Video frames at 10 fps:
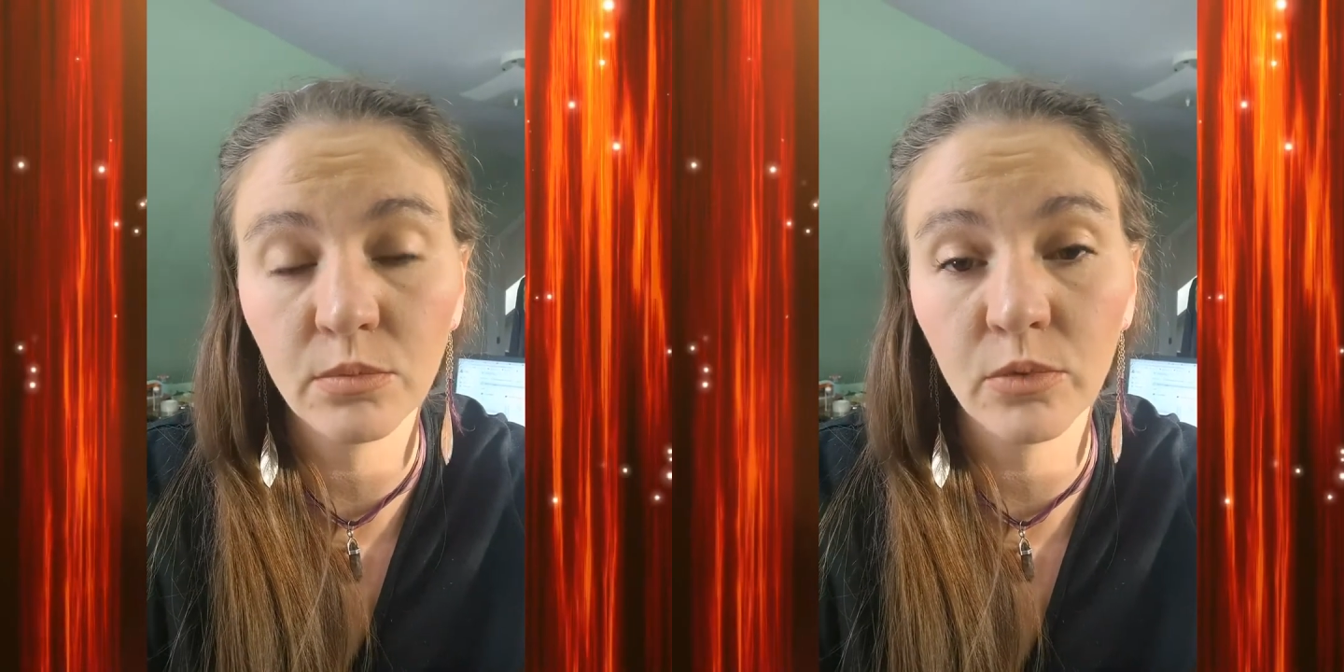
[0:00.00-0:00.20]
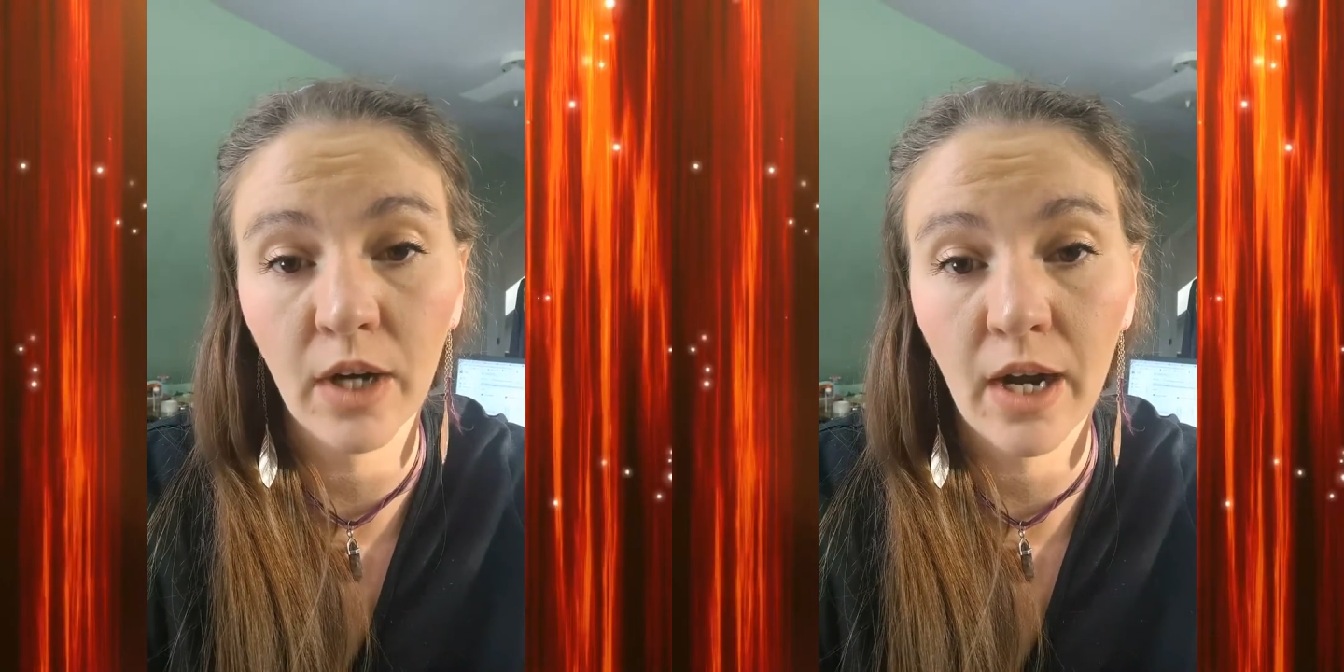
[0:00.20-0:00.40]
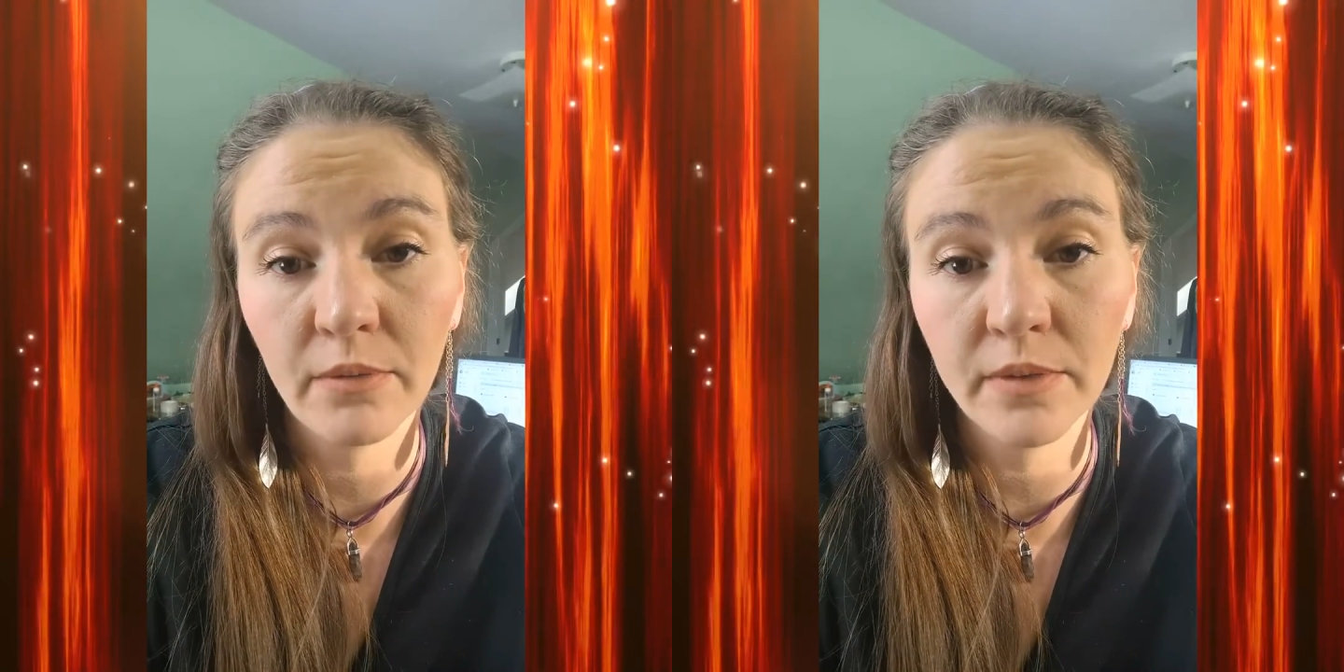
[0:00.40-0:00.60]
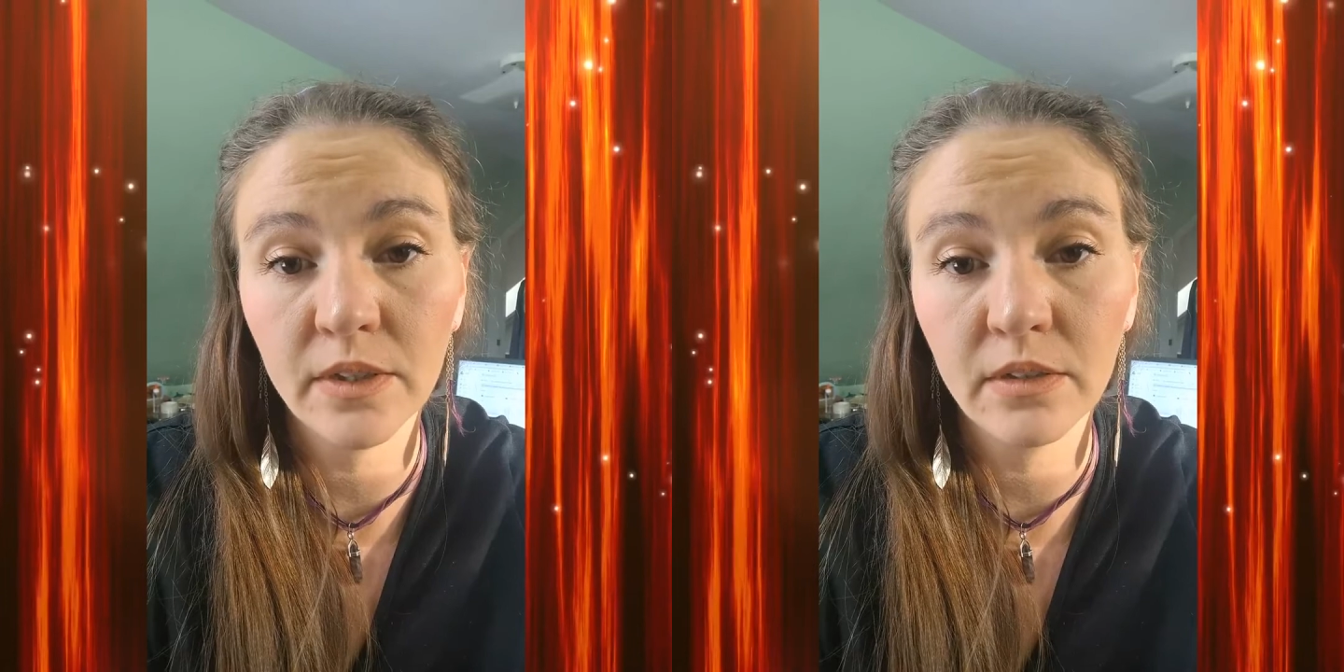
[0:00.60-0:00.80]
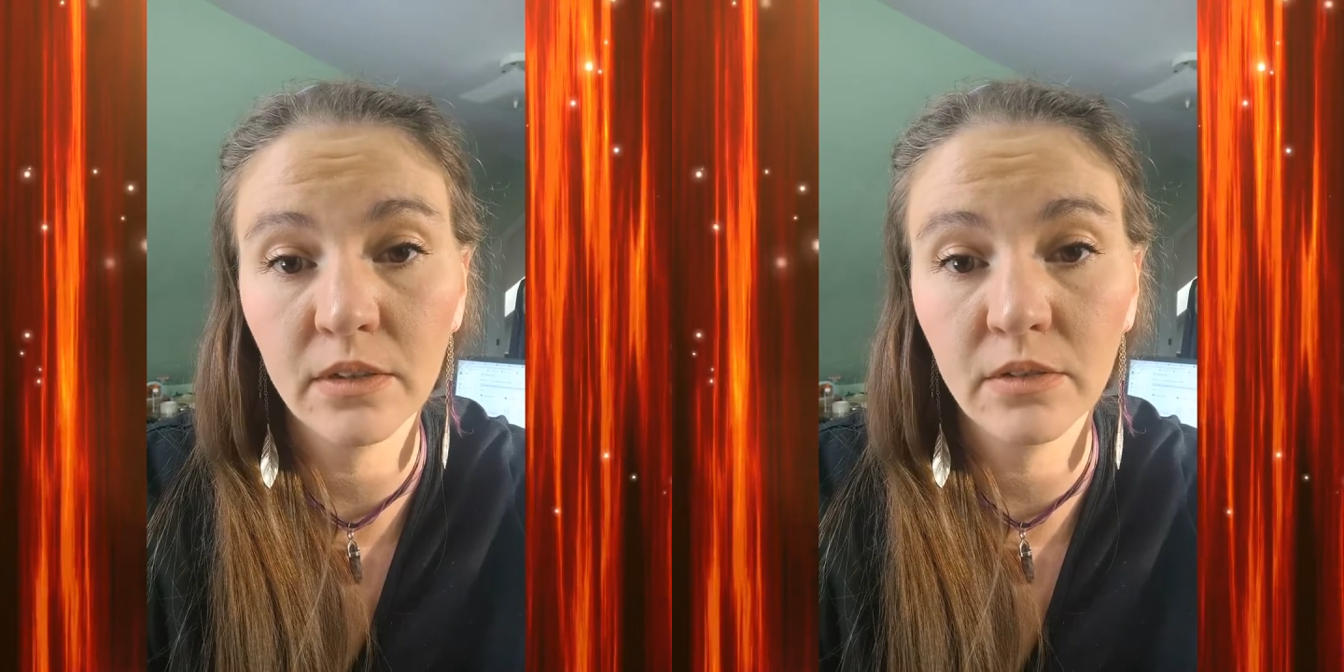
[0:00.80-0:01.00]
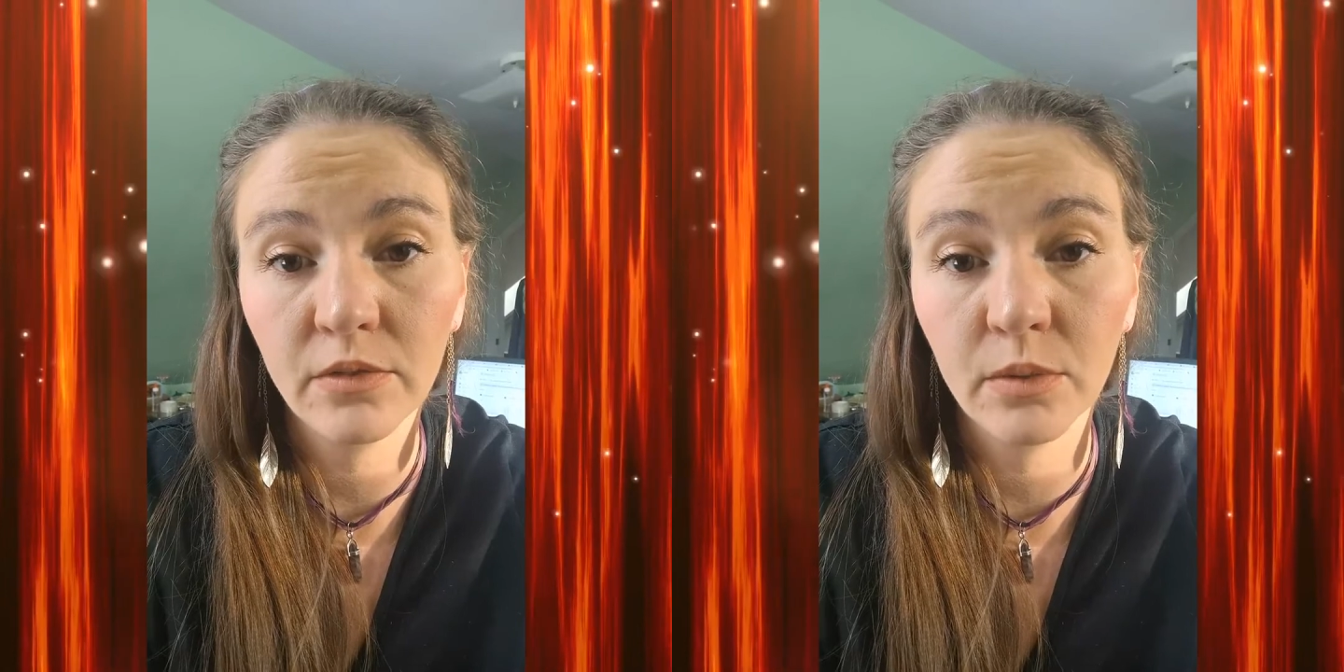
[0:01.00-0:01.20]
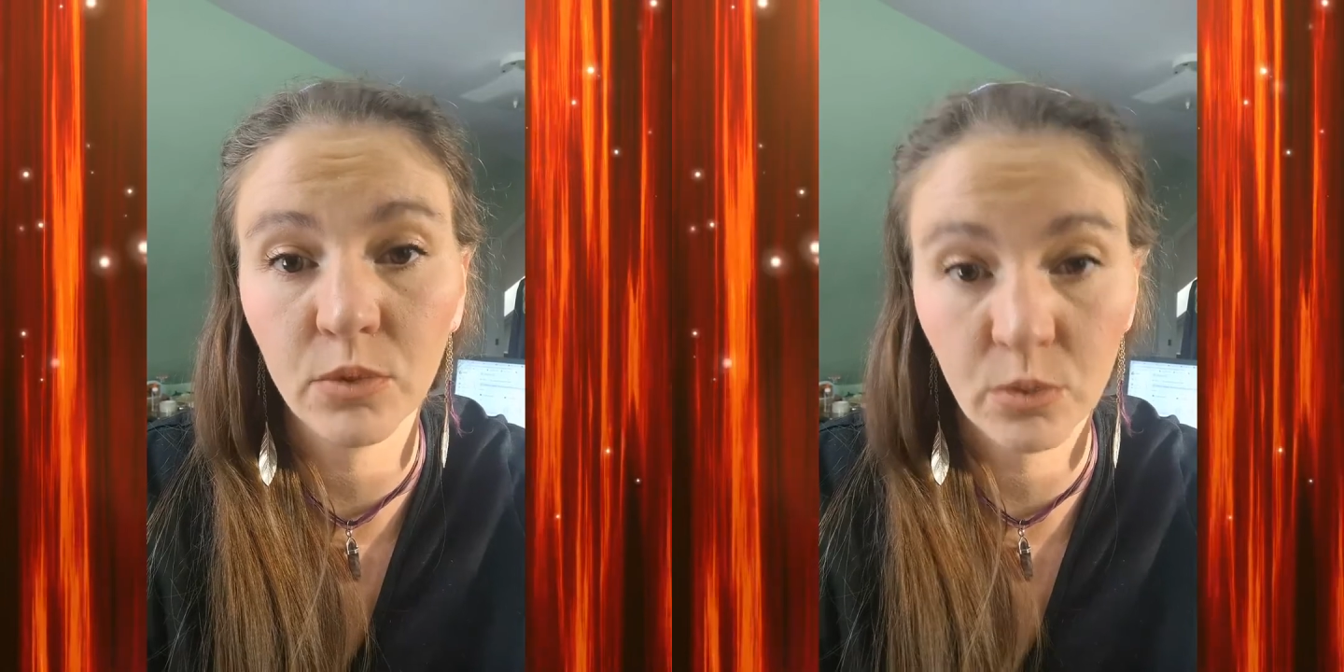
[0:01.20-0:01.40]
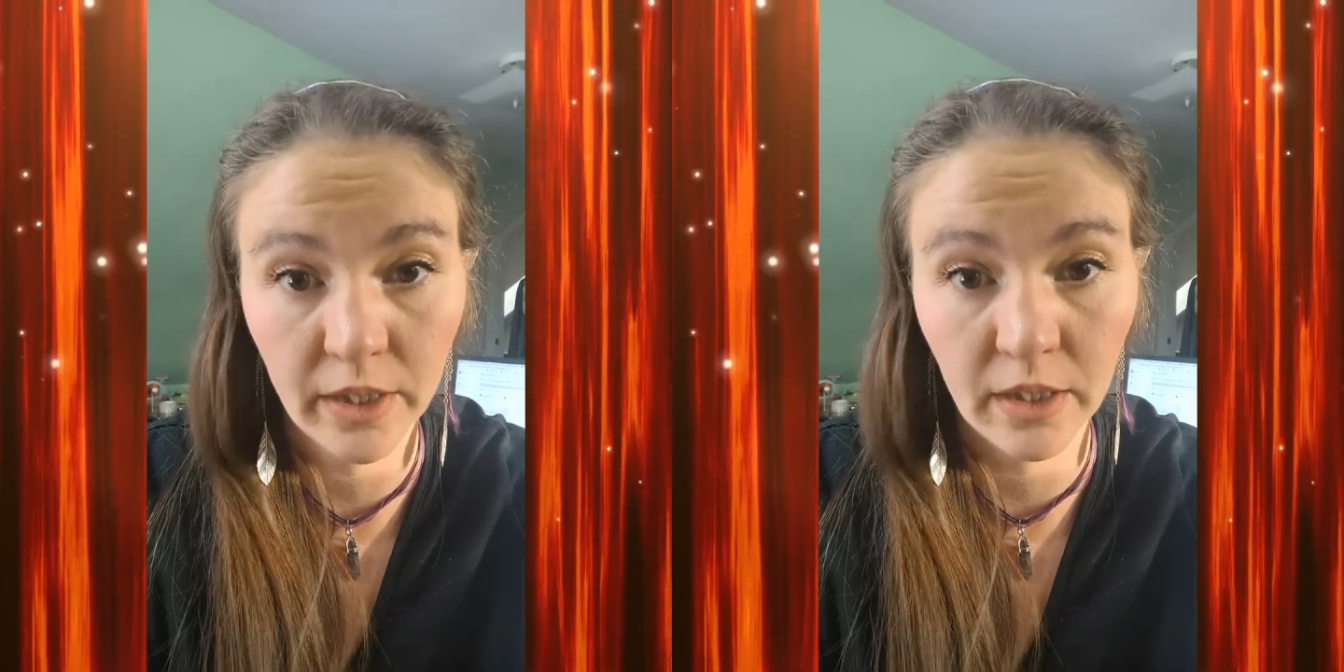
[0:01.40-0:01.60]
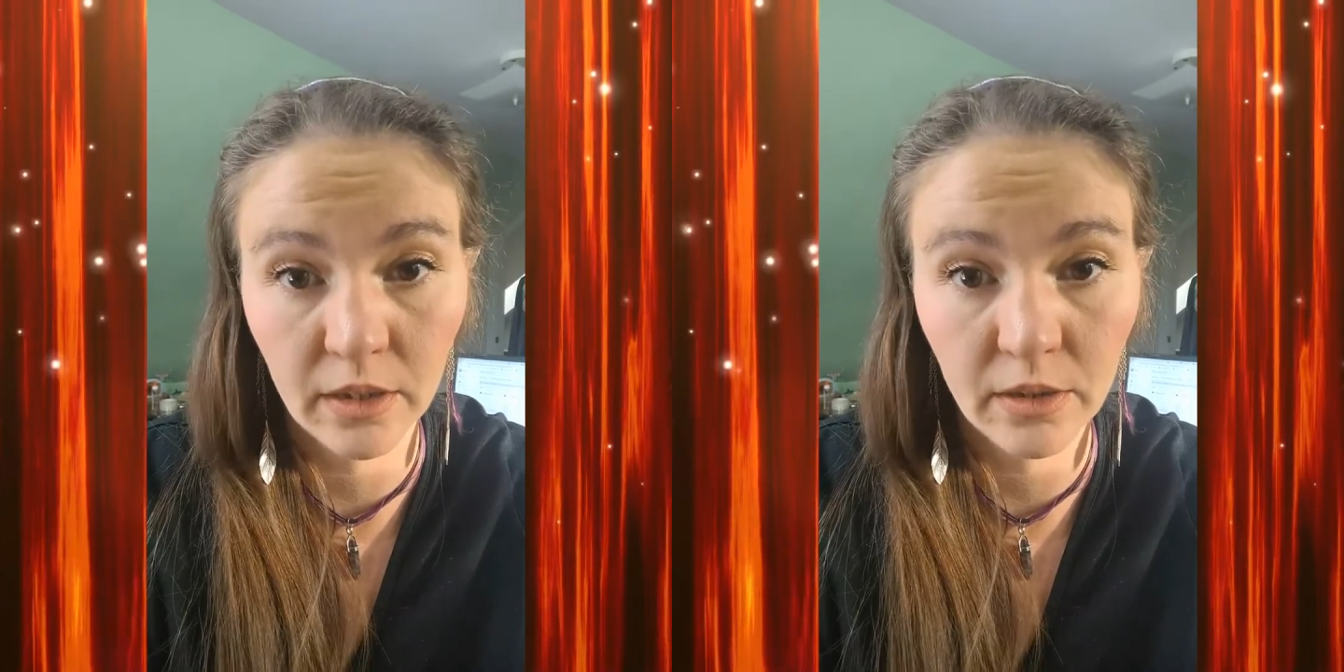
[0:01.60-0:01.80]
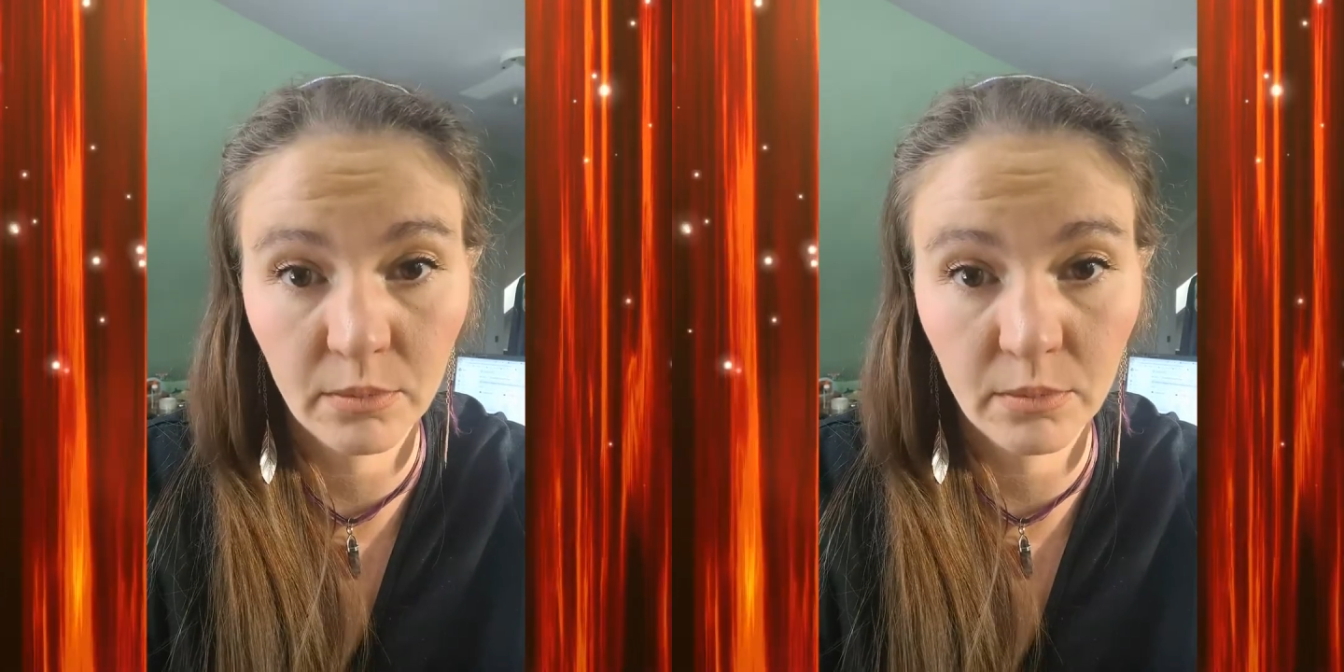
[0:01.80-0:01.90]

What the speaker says: graphs from Twitter,